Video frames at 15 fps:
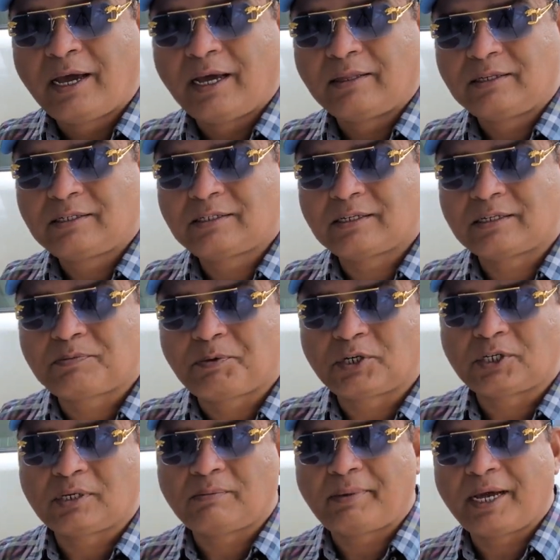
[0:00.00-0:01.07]
And this is a
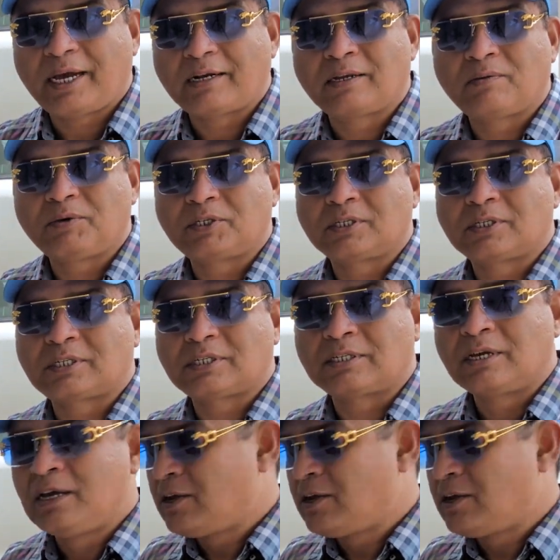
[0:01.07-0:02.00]
special bat which is